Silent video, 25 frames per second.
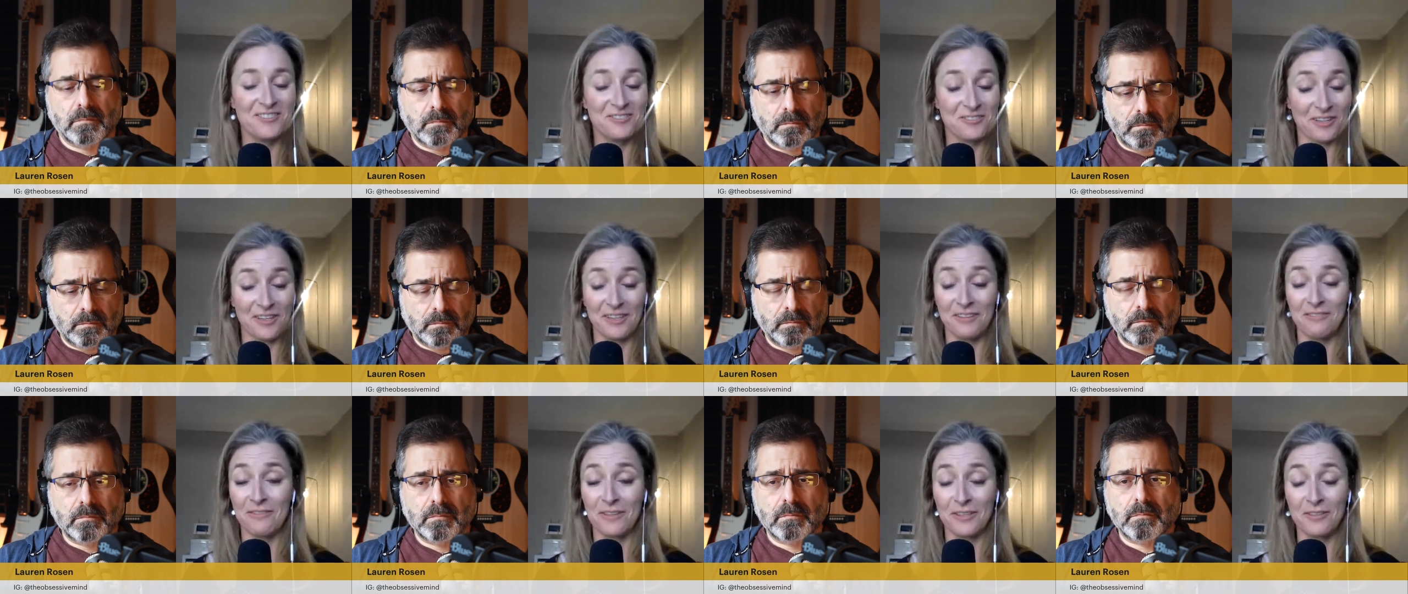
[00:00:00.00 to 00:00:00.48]

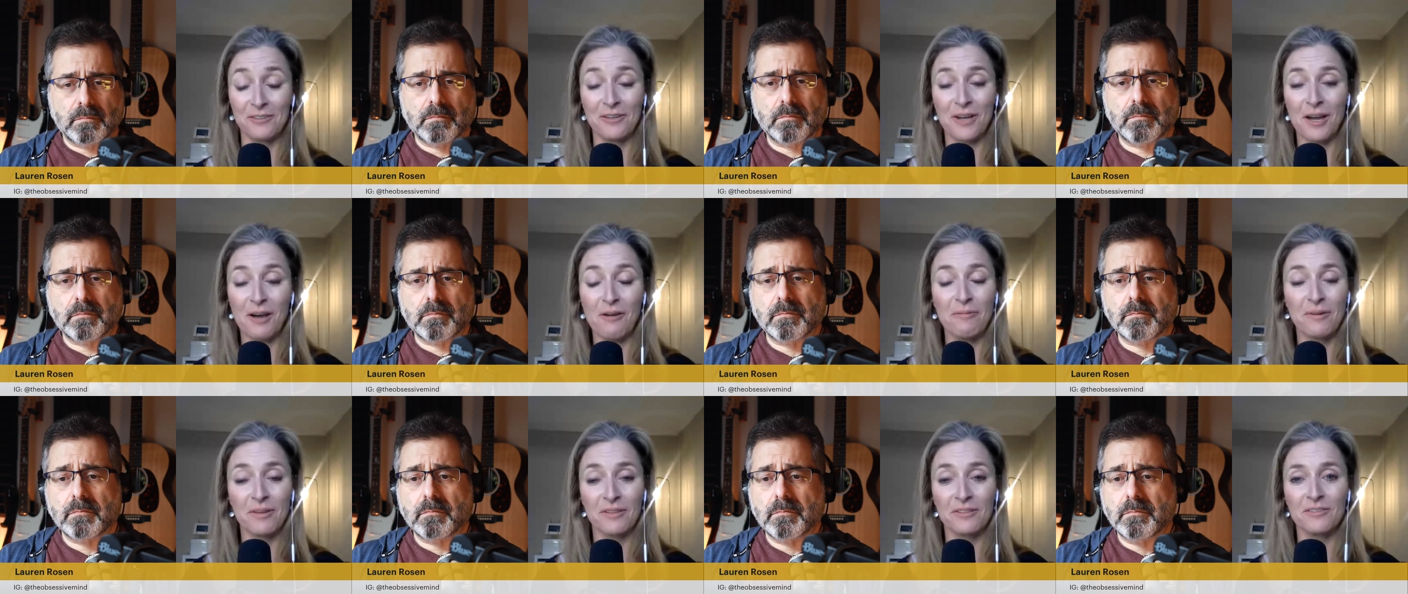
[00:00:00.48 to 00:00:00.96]
Speaker 1: trying to figure
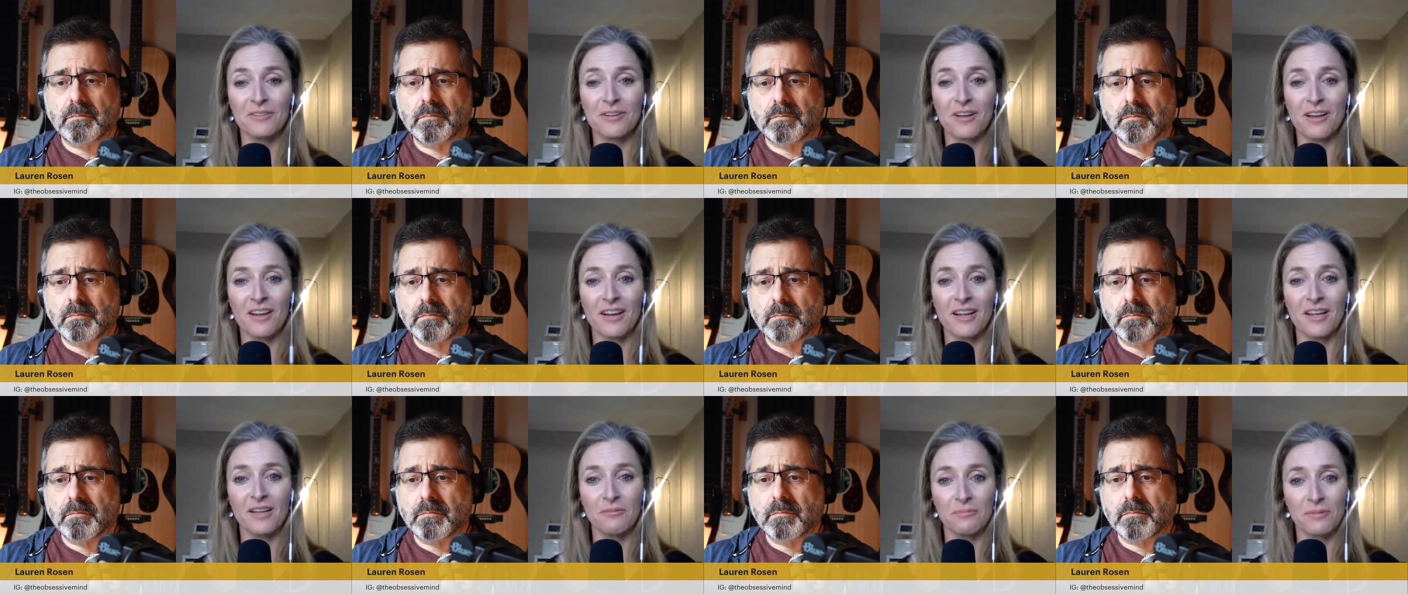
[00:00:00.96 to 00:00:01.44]
out whether or
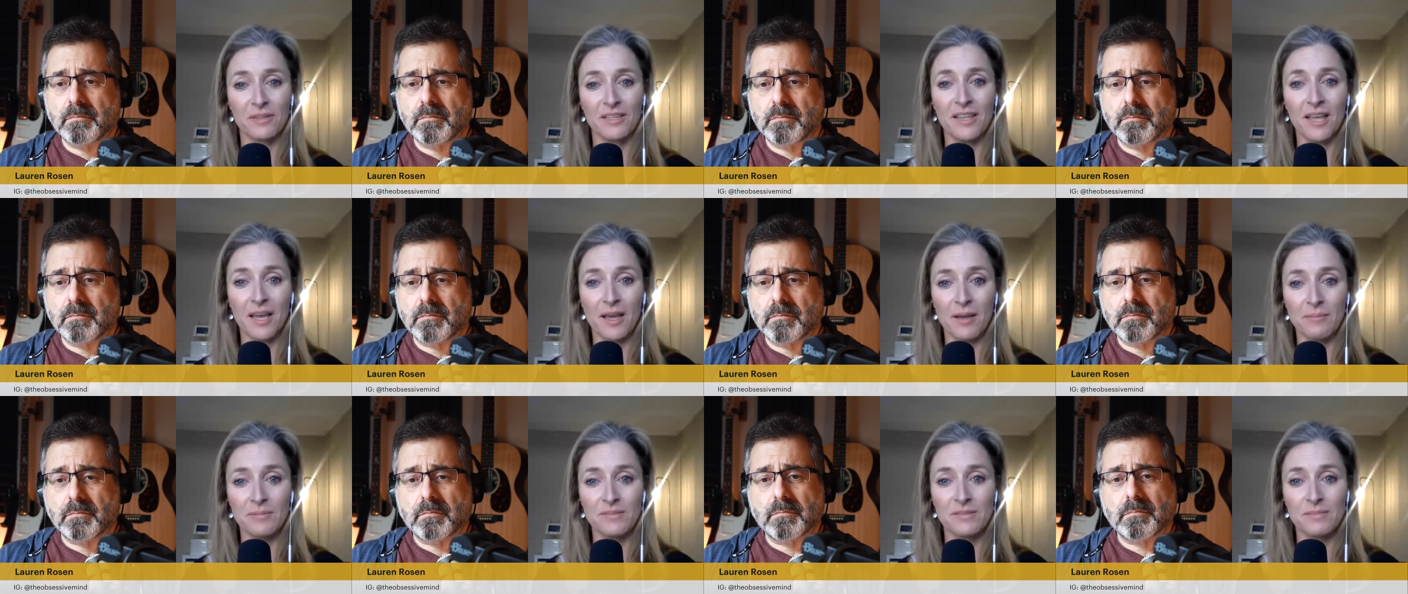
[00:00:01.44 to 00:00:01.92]
not I'd
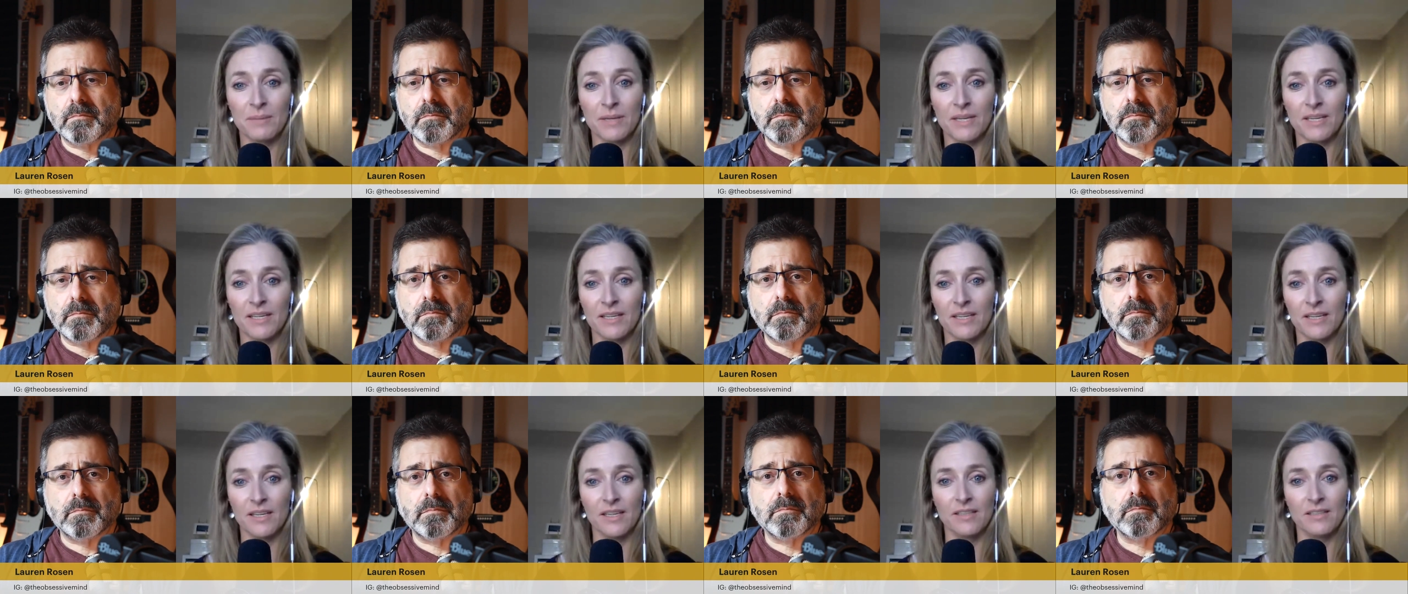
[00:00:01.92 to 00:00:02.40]
relapse by
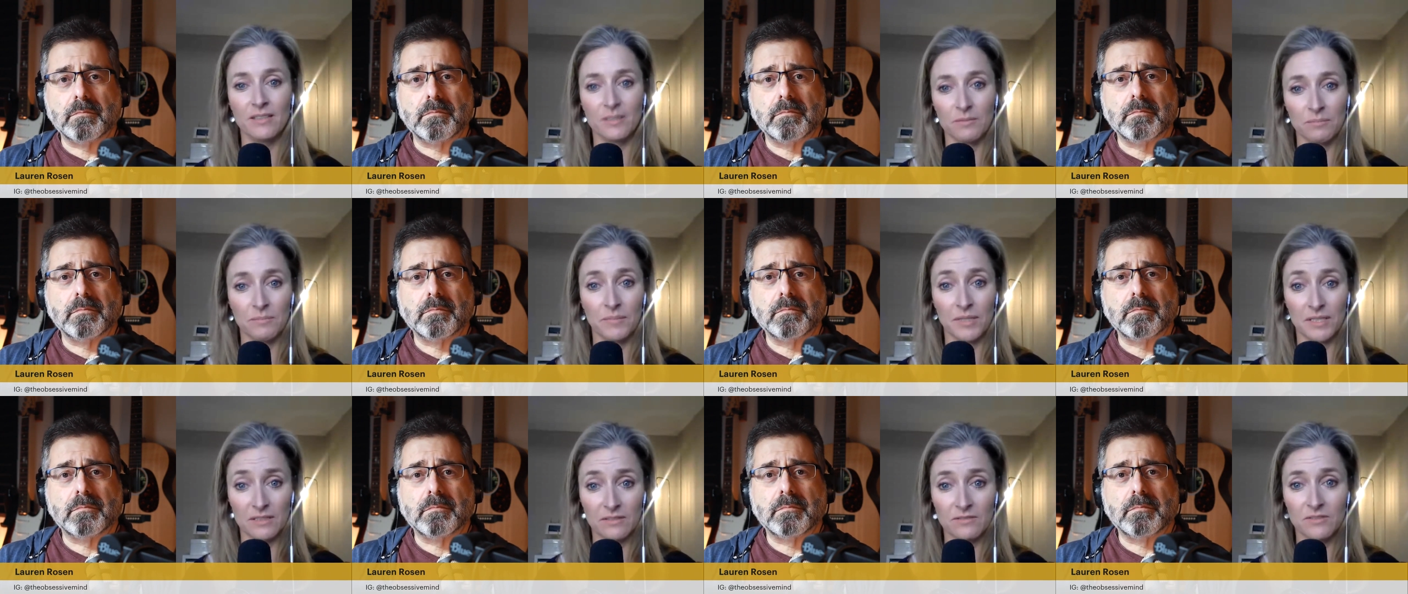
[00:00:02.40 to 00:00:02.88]
eating a
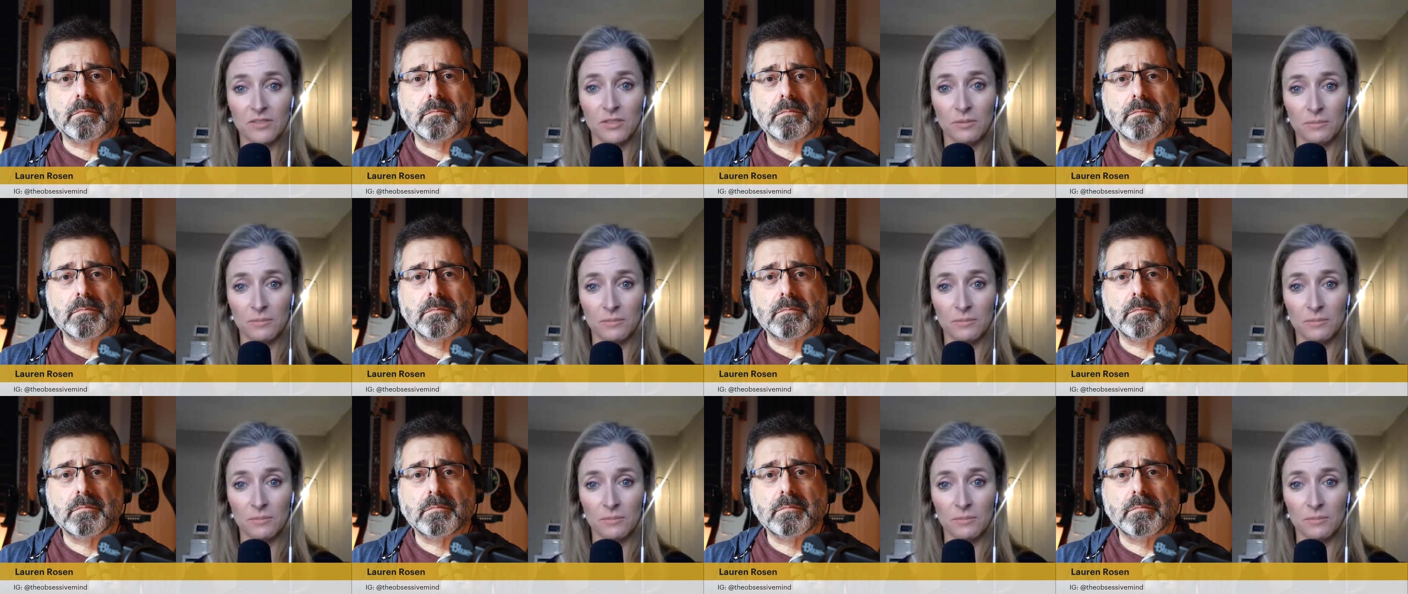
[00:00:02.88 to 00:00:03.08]
piece of